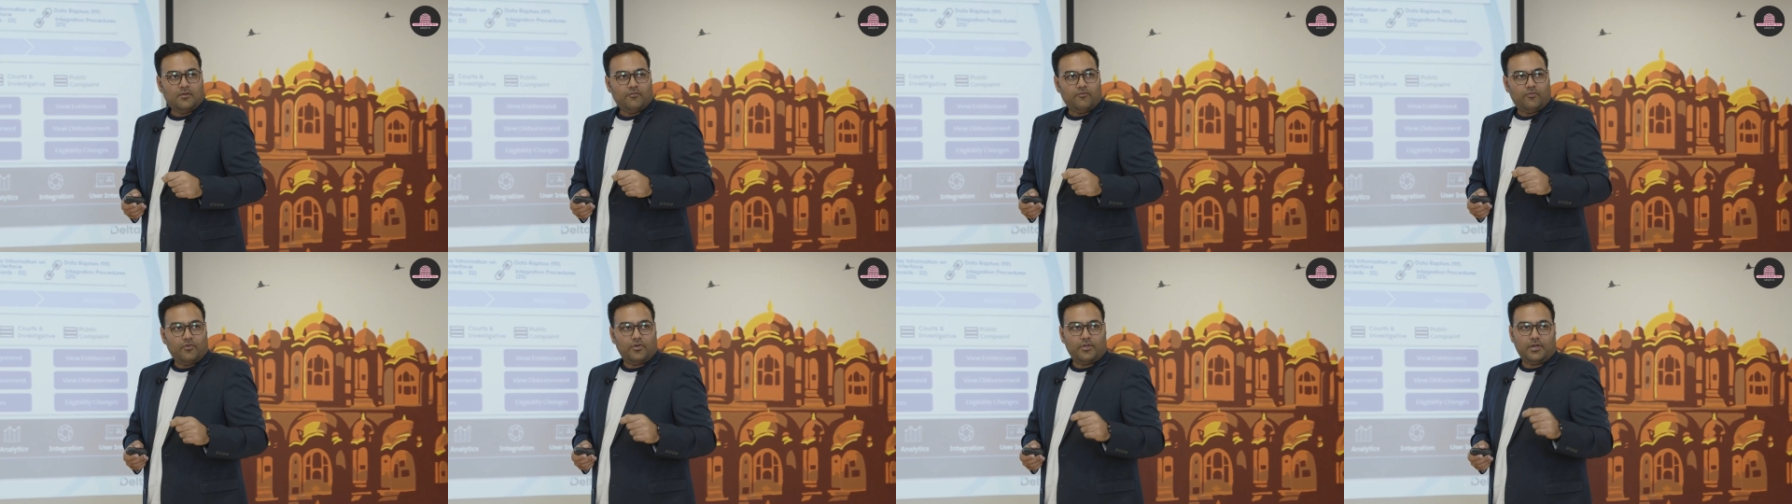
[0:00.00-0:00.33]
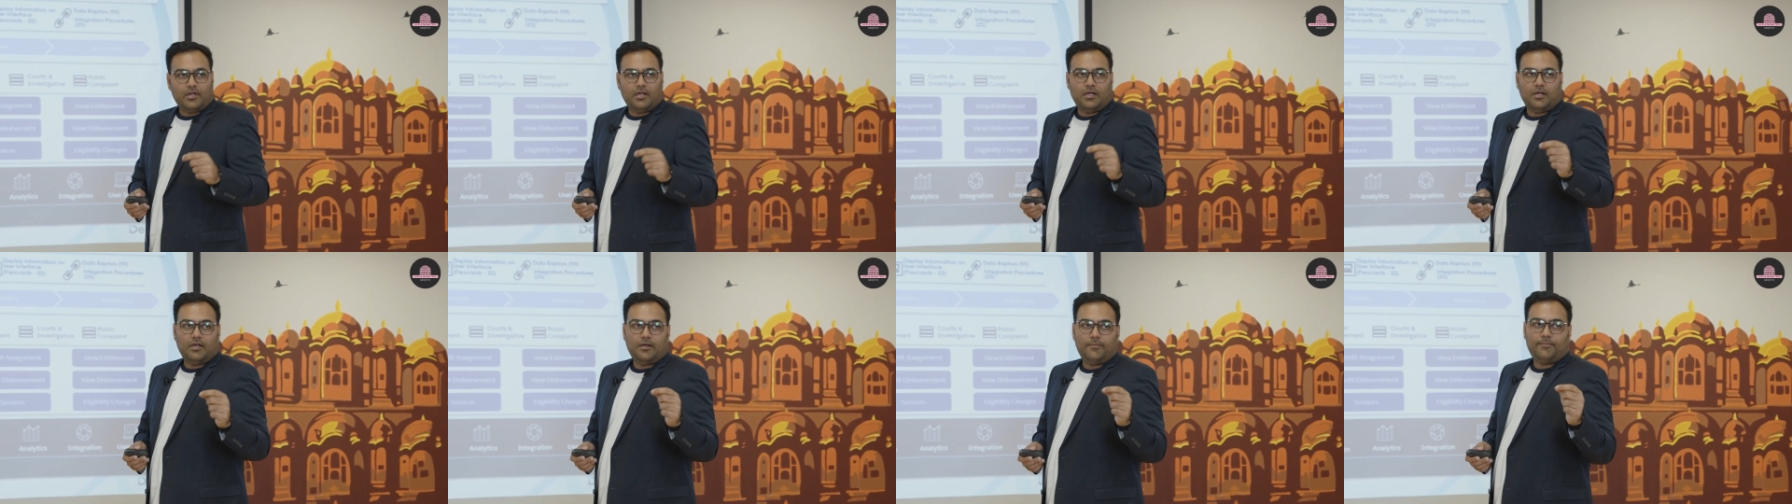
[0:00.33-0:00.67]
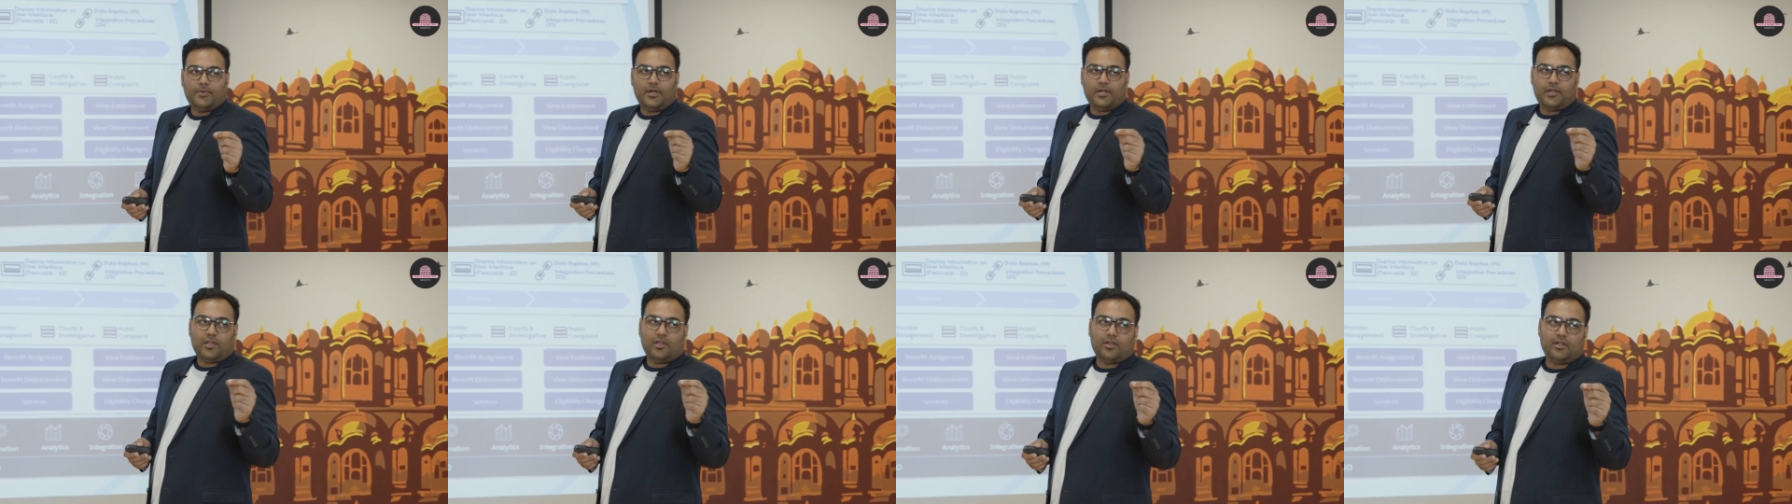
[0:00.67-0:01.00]
for a
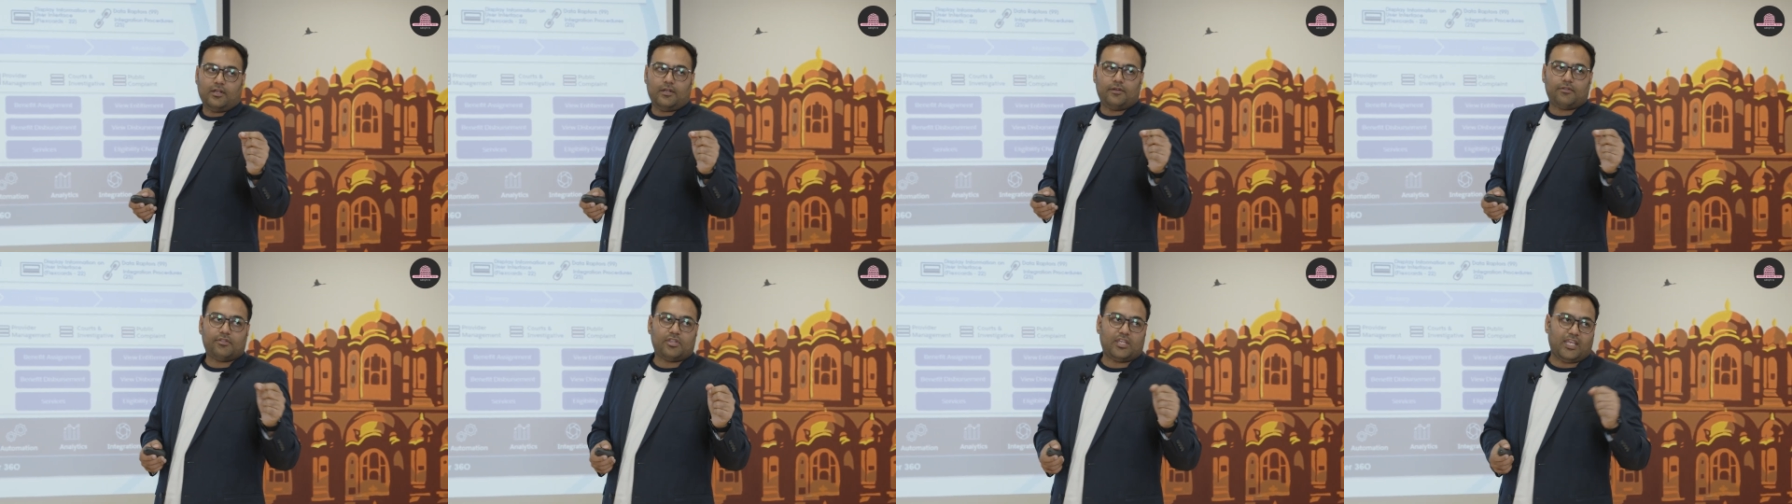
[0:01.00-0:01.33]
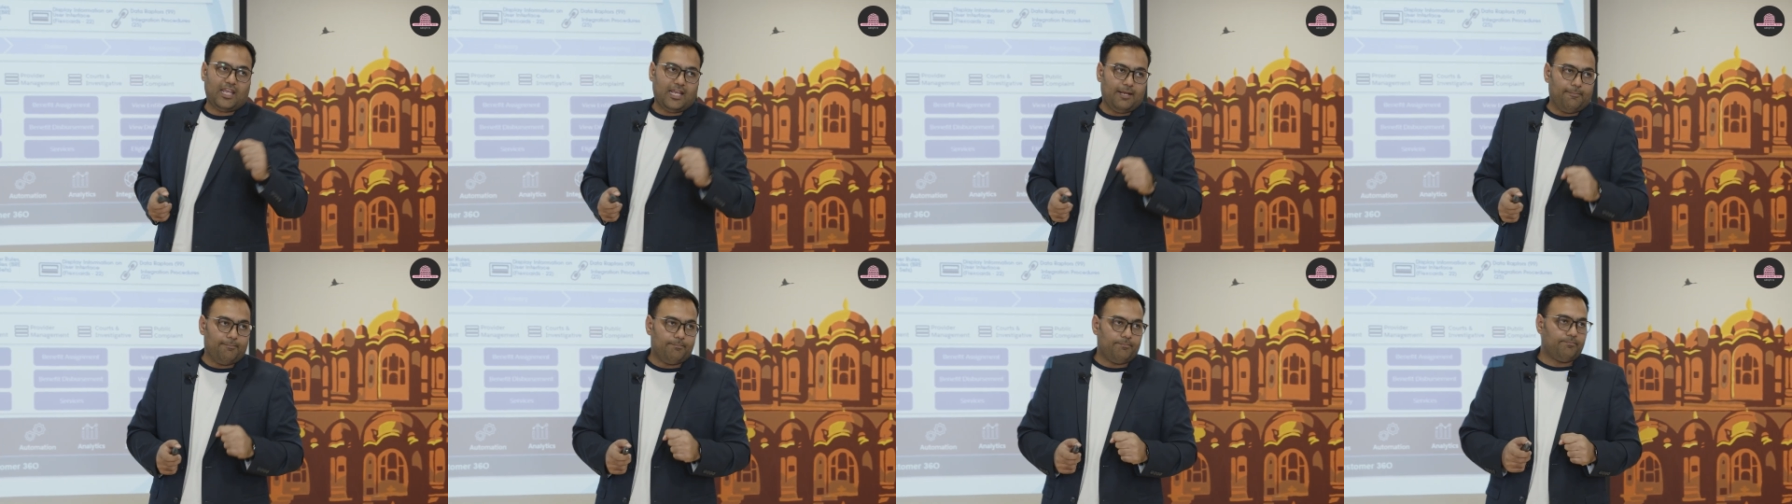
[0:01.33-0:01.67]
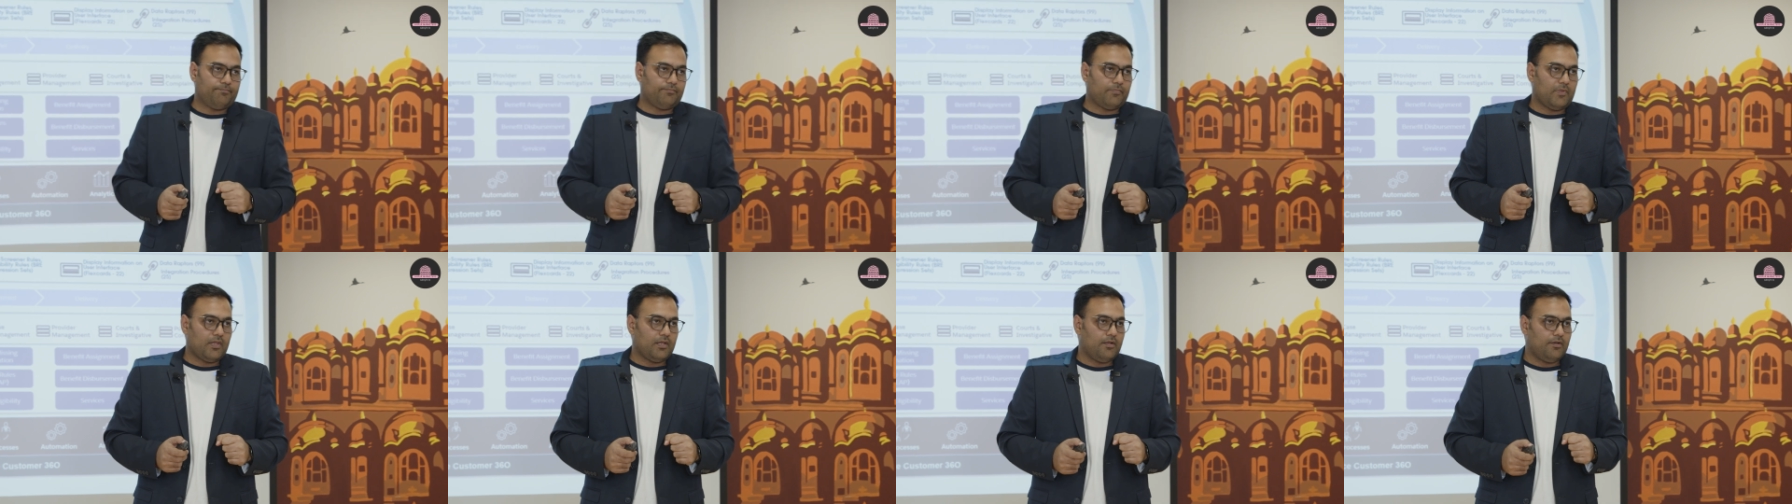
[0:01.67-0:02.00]
particular scheme,
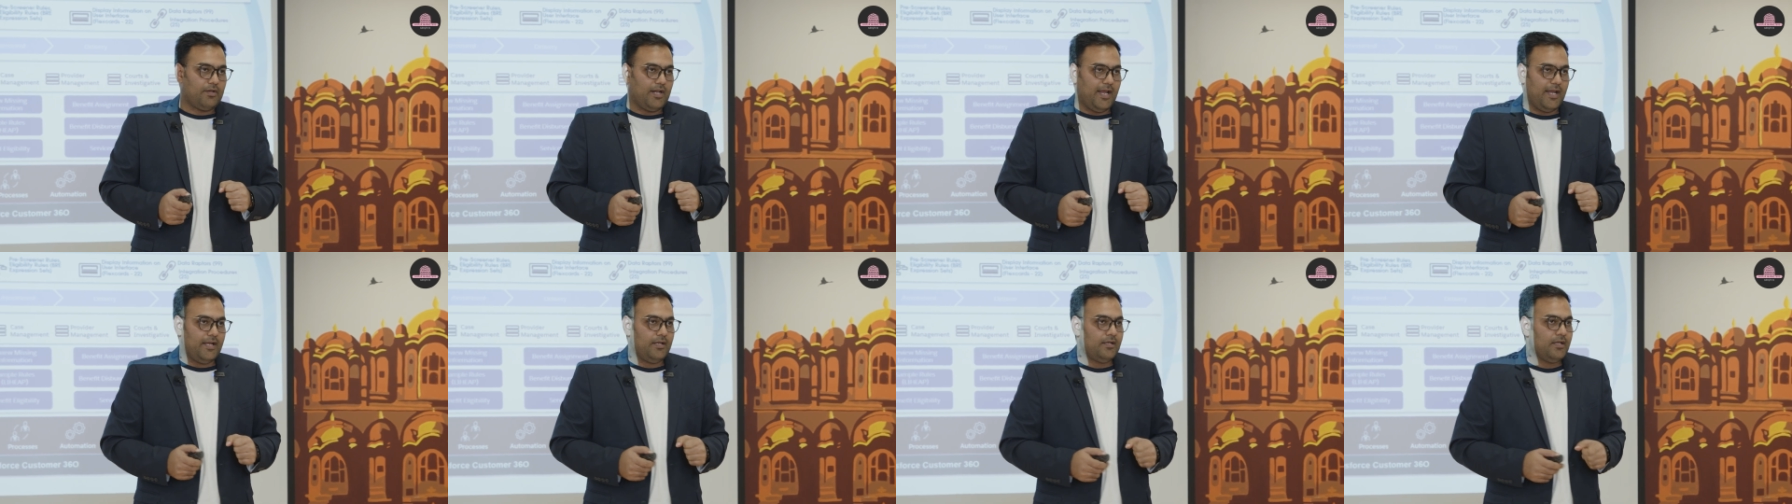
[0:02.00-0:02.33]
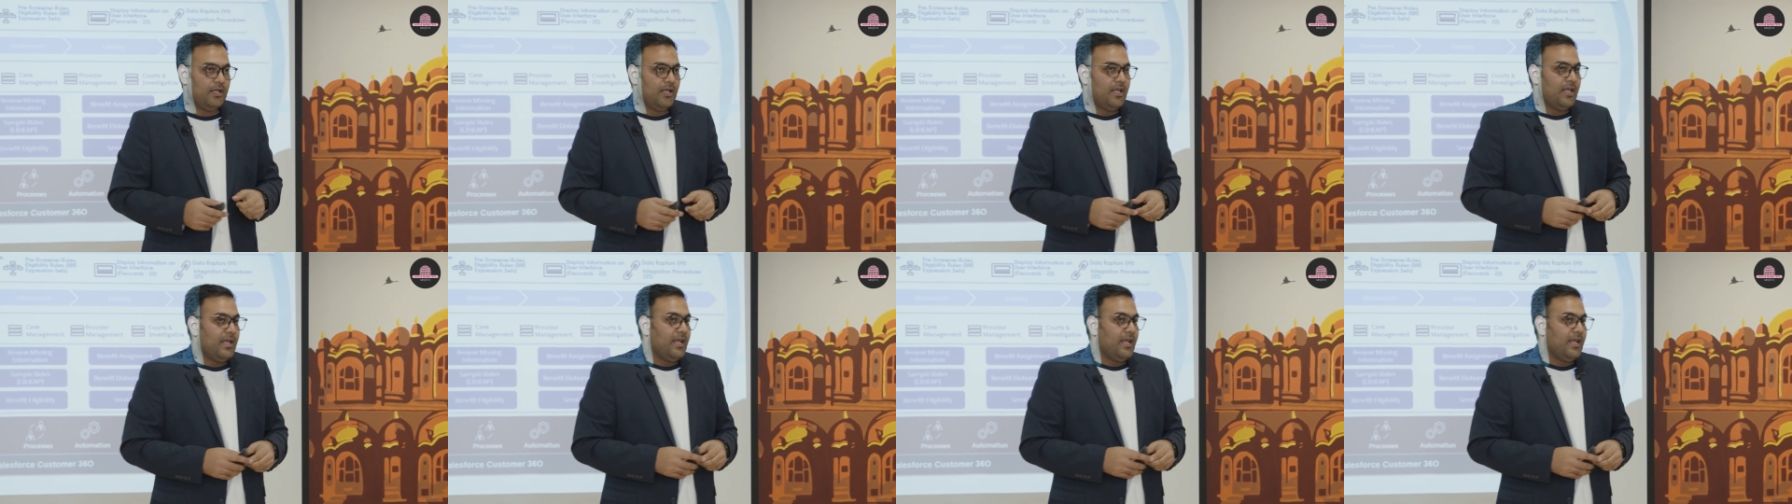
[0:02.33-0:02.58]
right?